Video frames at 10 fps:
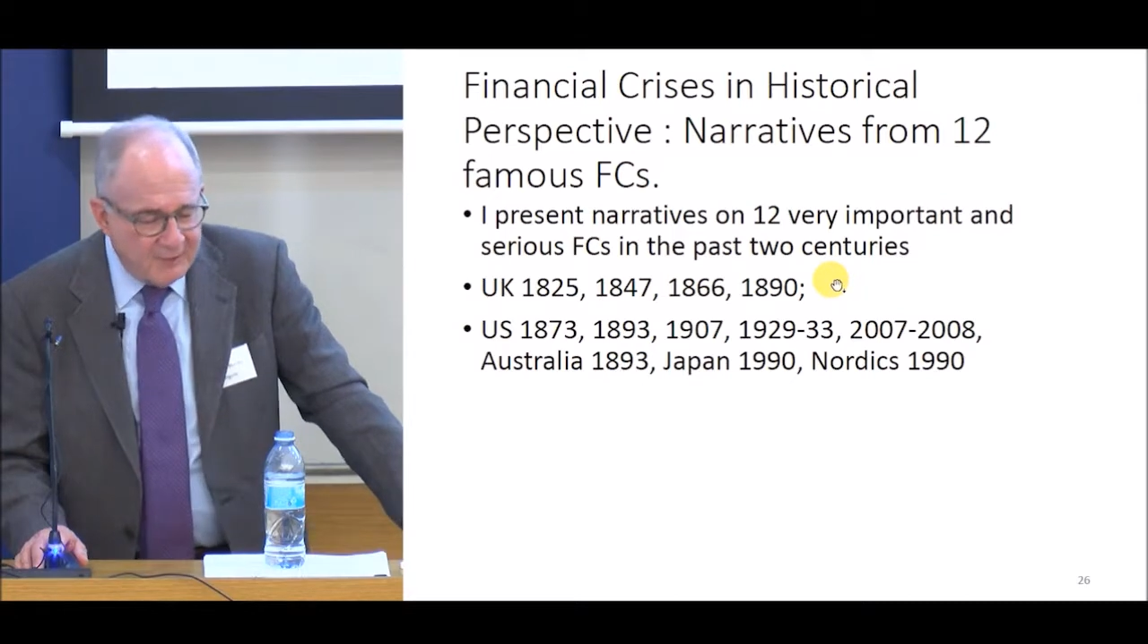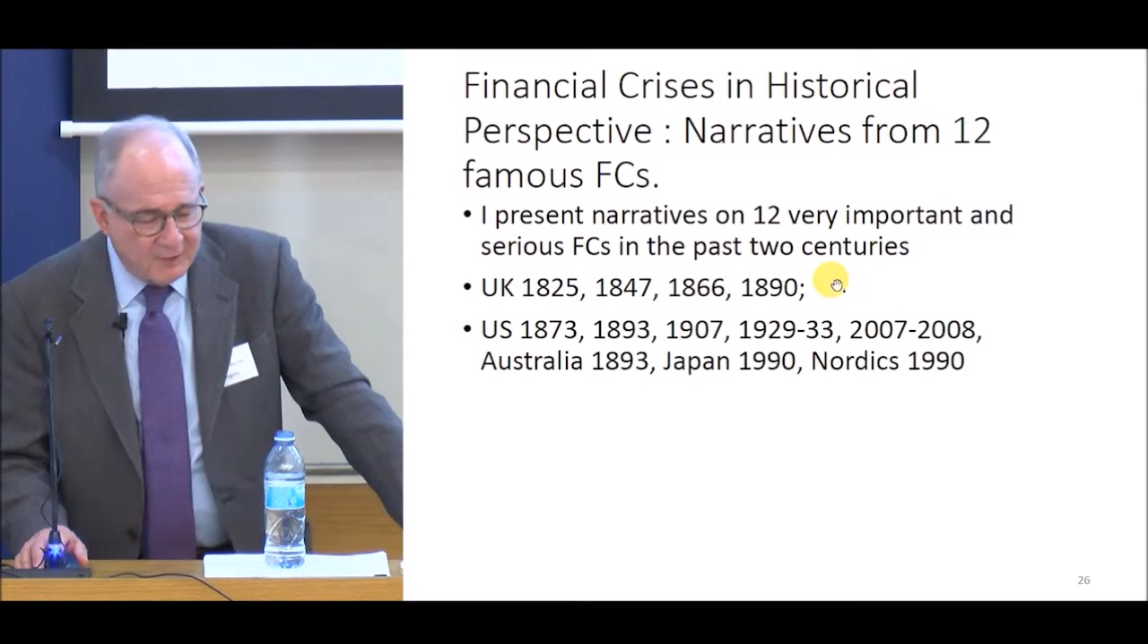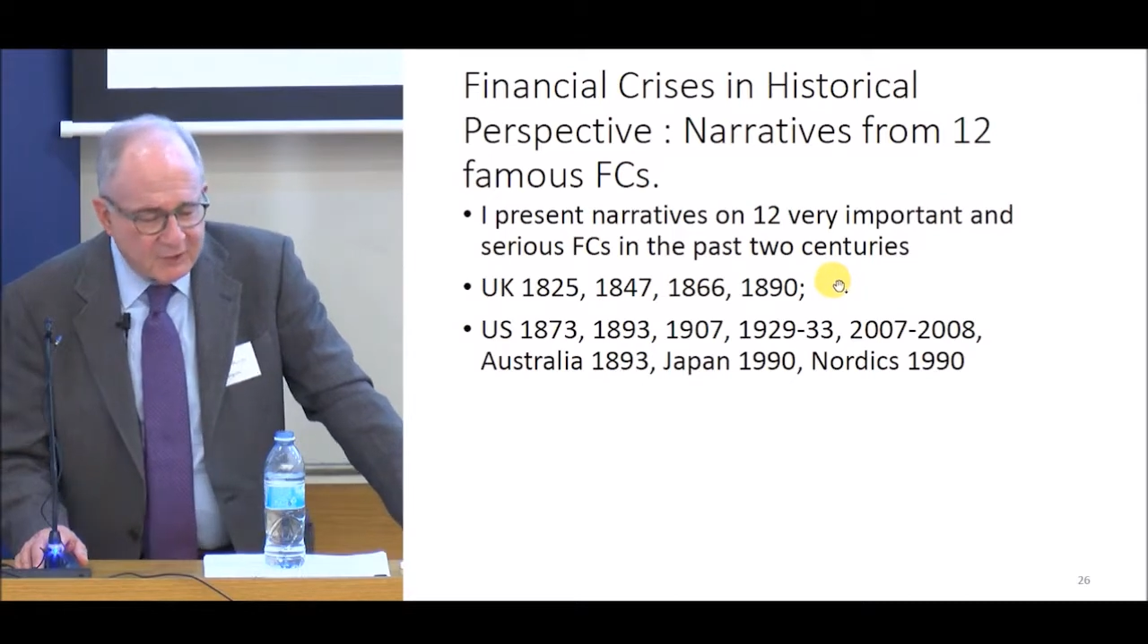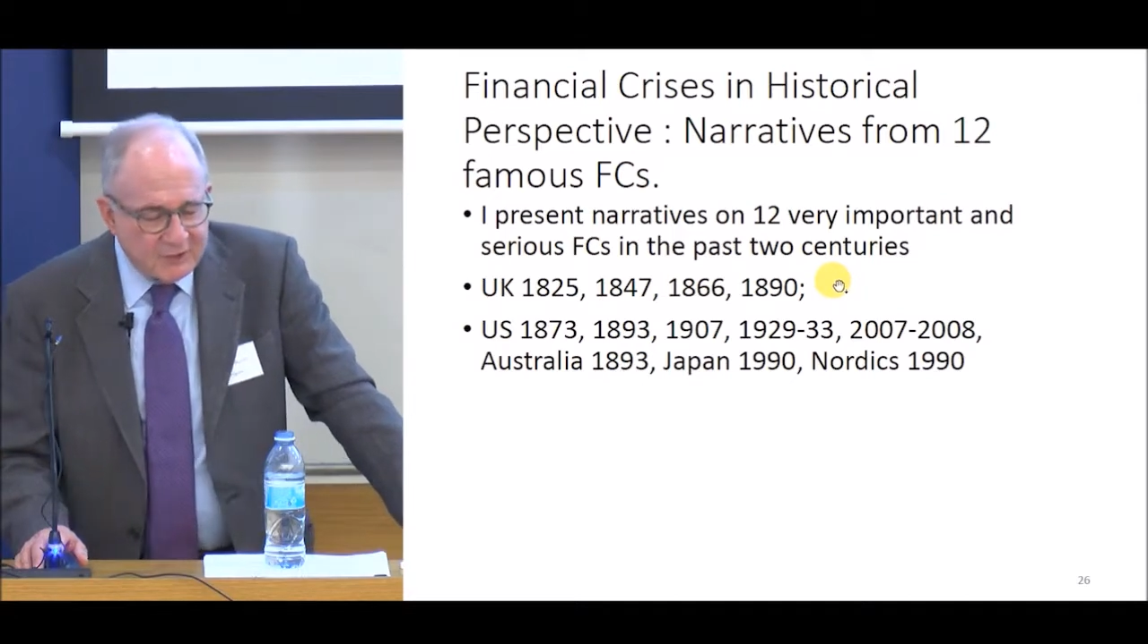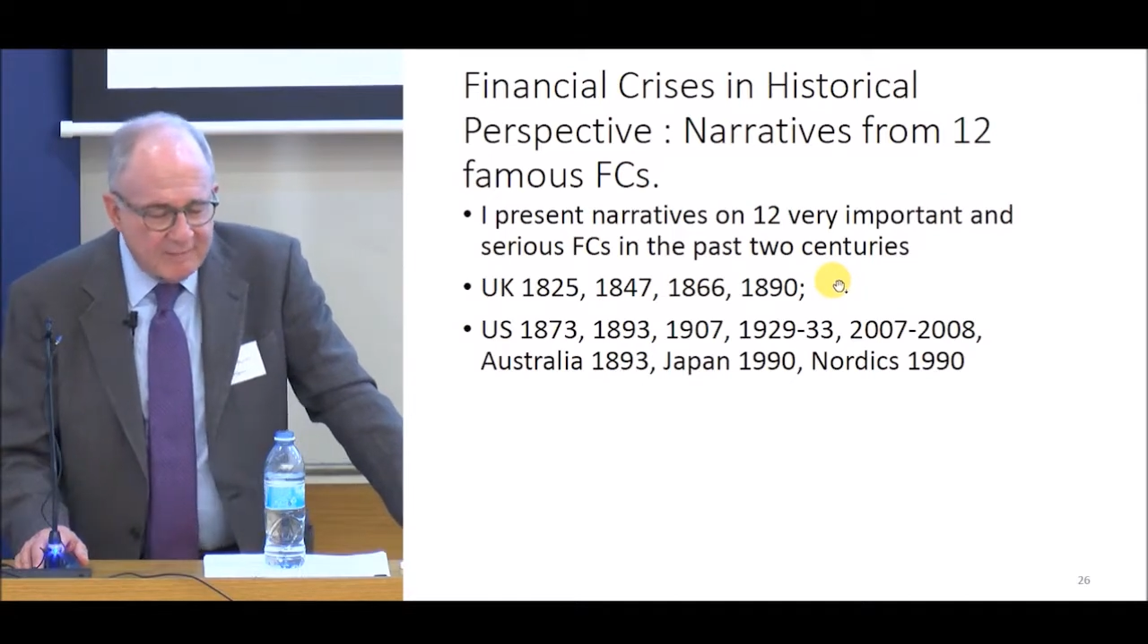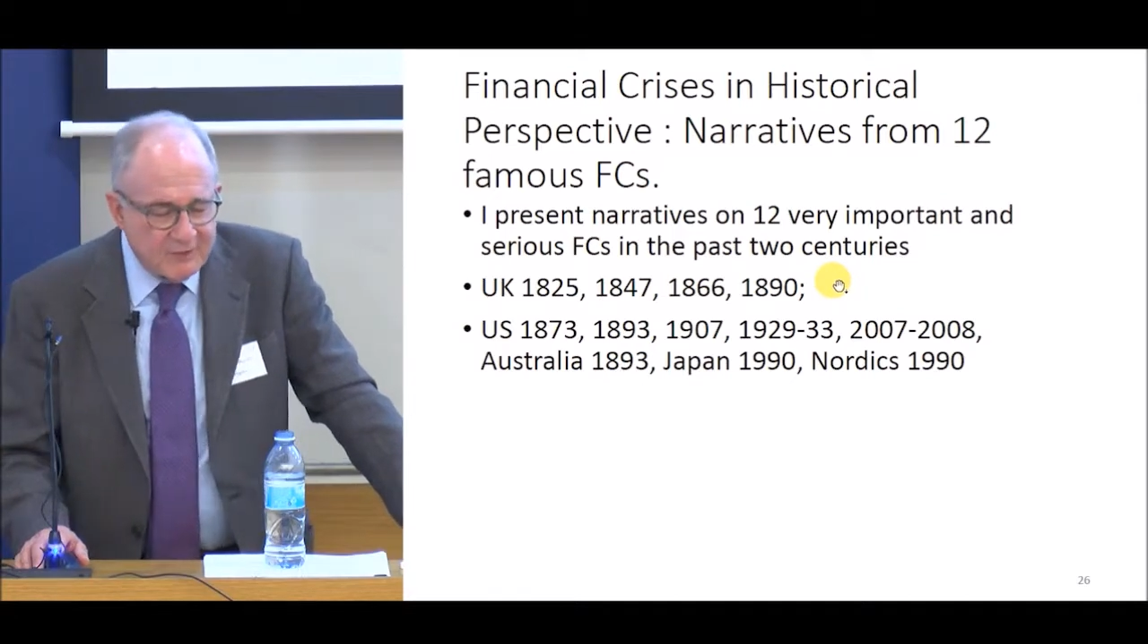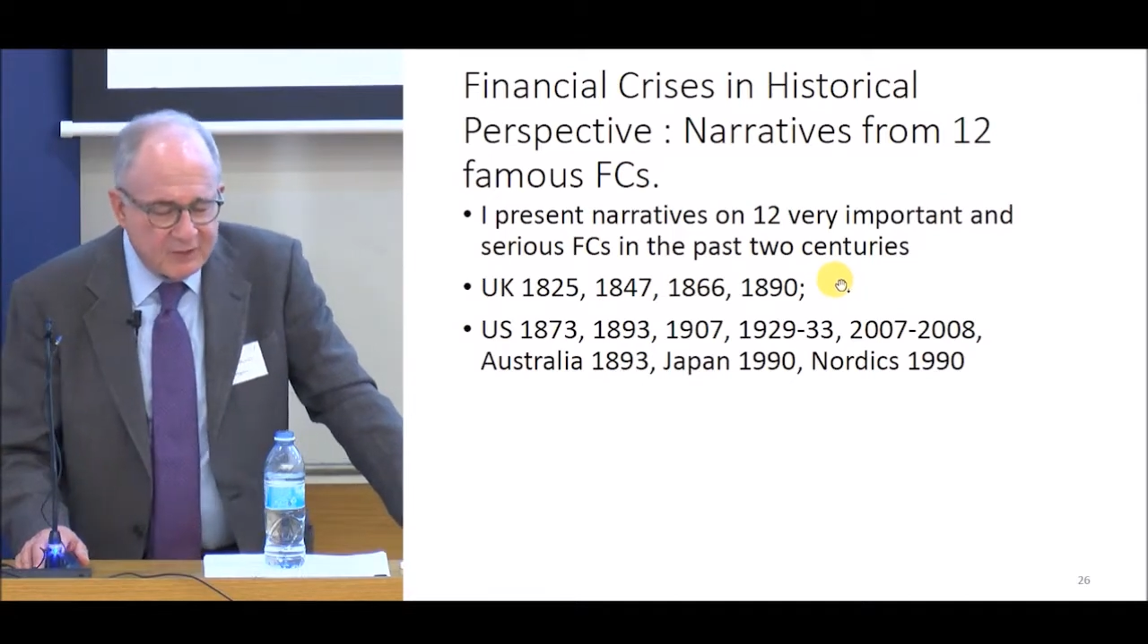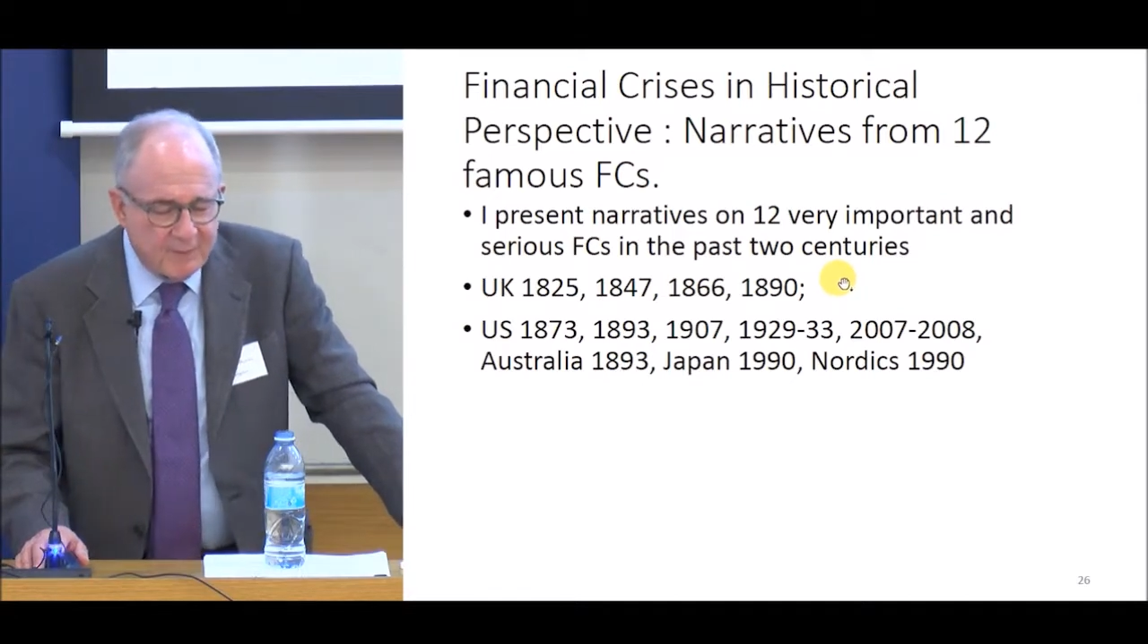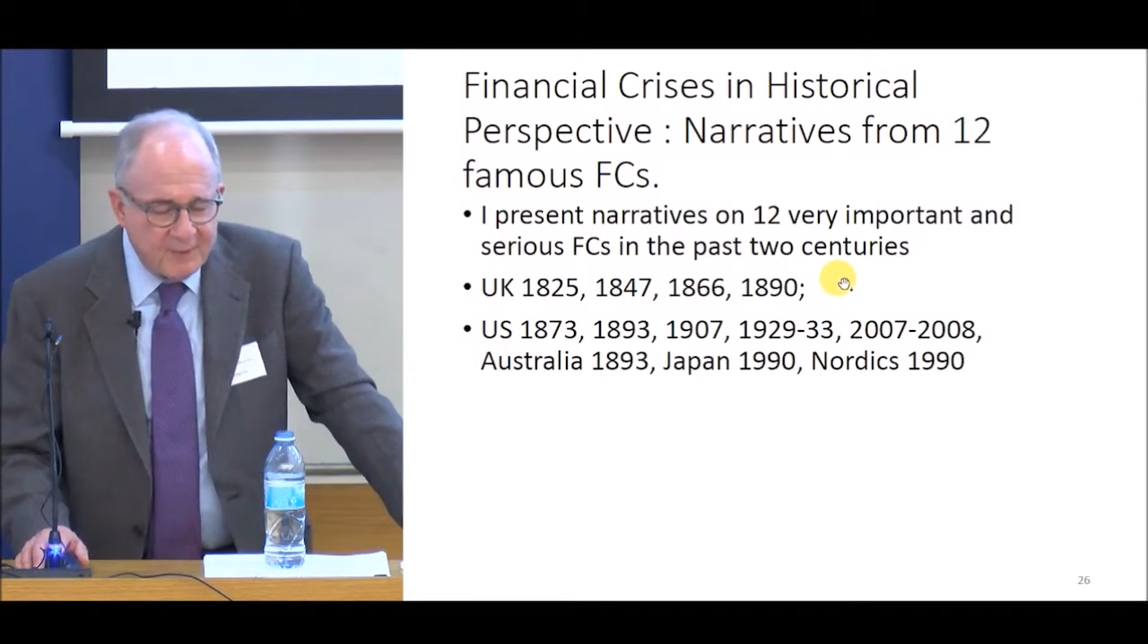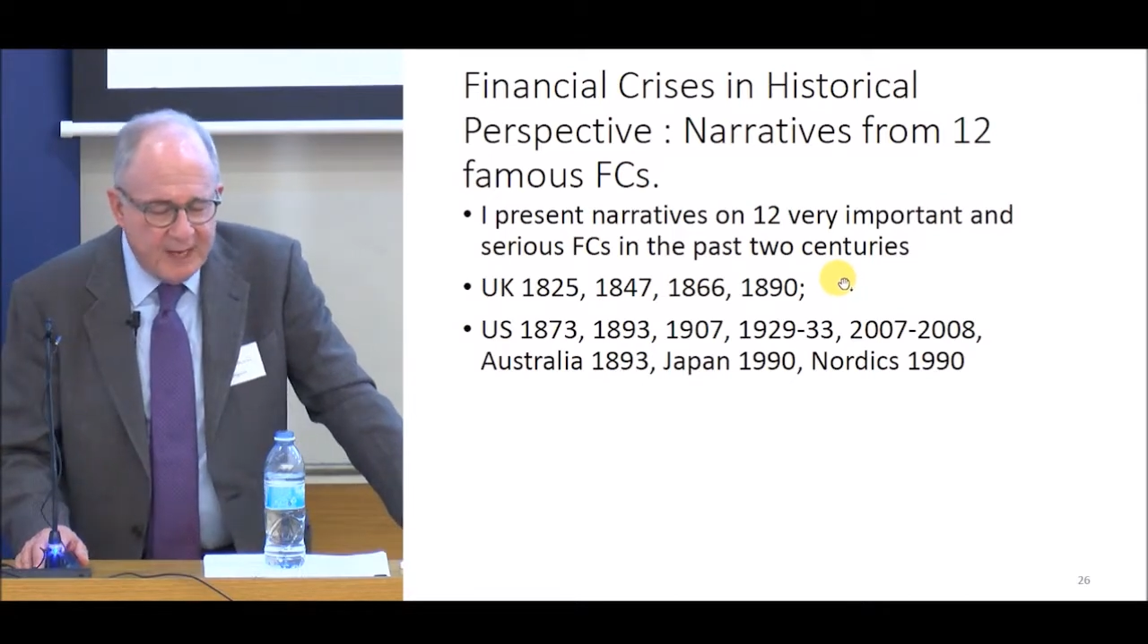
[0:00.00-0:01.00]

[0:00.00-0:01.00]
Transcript: So just give you some